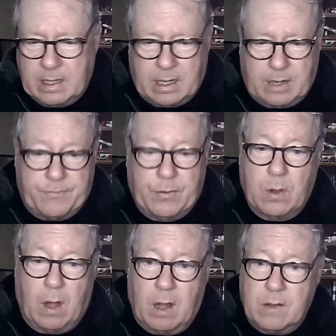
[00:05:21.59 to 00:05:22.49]
uh,
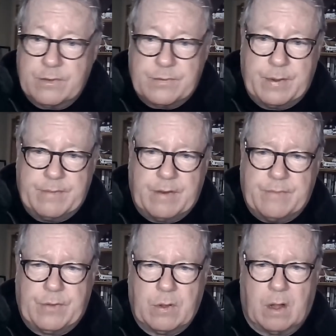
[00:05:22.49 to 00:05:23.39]
fuel haulers. We even
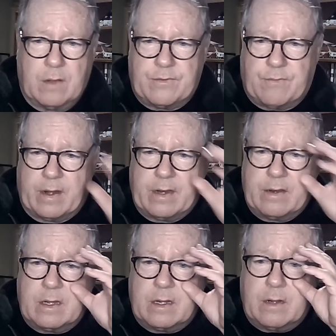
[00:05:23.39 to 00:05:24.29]
have fuel haulers running
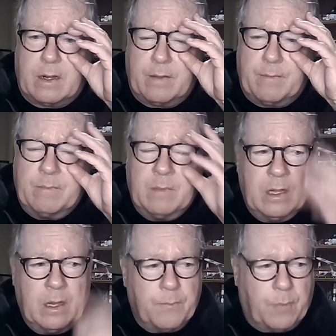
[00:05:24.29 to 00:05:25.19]
uh, um,
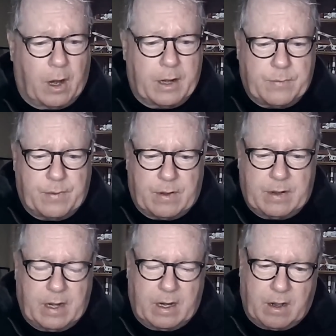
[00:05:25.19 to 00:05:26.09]
product with
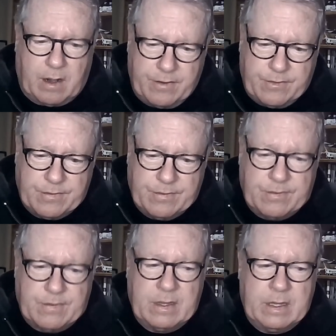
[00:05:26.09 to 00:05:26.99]
our, our
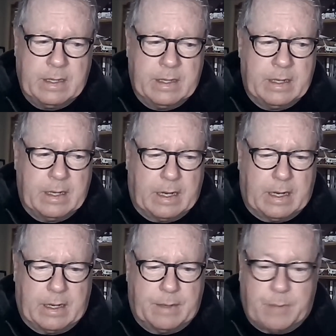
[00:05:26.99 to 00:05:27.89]
engines.
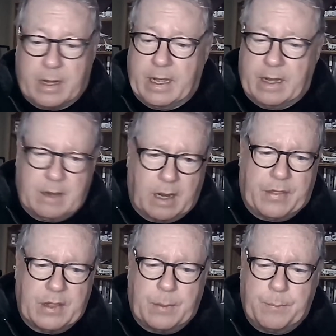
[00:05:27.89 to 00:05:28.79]
Um, but again, I
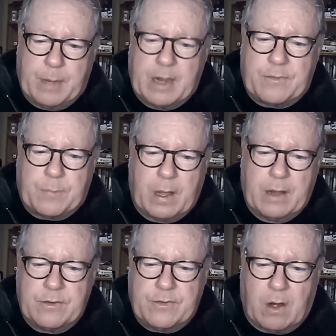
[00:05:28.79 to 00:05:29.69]
think the biggest
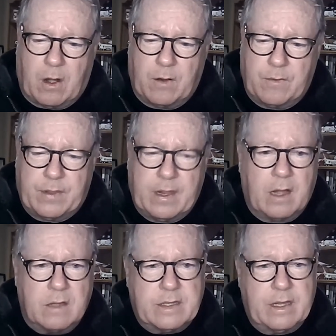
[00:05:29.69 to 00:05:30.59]
players are the
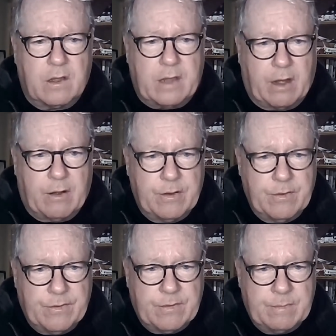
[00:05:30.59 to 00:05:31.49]
L T L
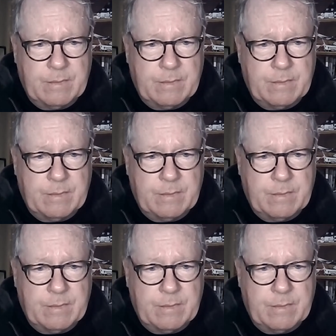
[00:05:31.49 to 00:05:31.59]
carriers,